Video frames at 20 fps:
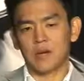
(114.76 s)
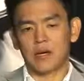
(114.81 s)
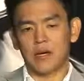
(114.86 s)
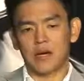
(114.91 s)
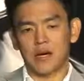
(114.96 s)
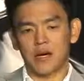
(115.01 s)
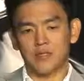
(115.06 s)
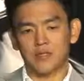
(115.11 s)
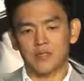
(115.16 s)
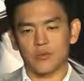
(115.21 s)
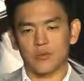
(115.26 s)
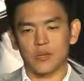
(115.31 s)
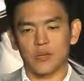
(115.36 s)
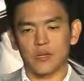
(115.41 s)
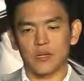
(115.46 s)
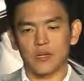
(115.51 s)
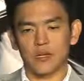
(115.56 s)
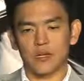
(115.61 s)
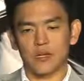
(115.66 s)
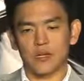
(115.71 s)
But I
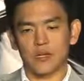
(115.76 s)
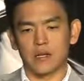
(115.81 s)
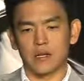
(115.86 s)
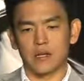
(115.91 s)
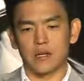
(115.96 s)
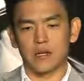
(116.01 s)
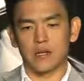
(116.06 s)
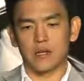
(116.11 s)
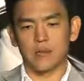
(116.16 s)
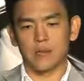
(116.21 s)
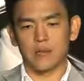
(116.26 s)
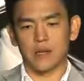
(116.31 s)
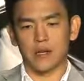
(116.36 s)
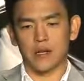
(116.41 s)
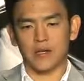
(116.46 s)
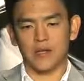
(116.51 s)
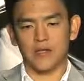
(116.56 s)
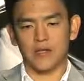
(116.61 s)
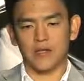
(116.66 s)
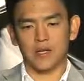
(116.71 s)
sweated it, and
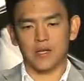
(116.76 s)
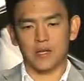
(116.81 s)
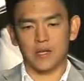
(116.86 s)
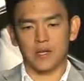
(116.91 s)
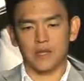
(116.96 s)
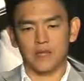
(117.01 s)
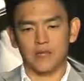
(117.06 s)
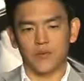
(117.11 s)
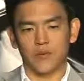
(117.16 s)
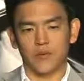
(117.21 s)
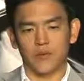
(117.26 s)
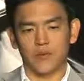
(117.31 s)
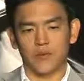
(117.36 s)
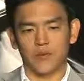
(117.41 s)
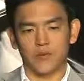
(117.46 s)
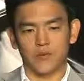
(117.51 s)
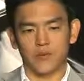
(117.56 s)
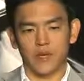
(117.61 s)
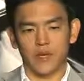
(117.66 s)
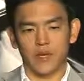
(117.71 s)
I actually got the phone
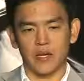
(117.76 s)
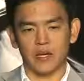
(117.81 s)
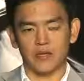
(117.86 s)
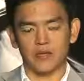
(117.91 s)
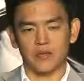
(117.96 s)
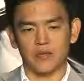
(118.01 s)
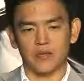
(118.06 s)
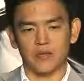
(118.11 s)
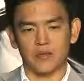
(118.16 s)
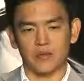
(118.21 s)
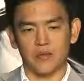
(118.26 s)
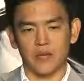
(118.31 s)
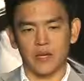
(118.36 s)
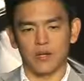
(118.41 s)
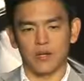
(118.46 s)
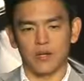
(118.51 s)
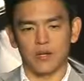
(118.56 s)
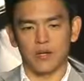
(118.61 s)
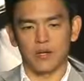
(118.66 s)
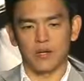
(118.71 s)
call from my agents
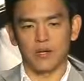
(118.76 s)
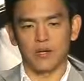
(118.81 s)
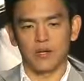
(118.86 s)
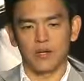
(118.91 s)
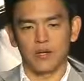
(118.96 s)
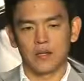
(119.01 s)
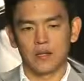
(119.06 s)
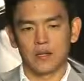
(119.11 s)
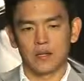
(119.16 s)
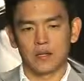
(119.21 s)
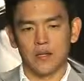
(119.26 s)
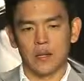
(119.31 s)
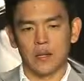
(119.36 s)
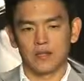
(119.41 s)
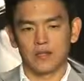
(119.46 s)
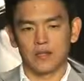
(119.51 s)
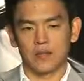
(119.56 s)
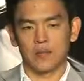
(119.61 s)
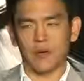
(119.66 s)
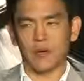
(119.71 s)
while I was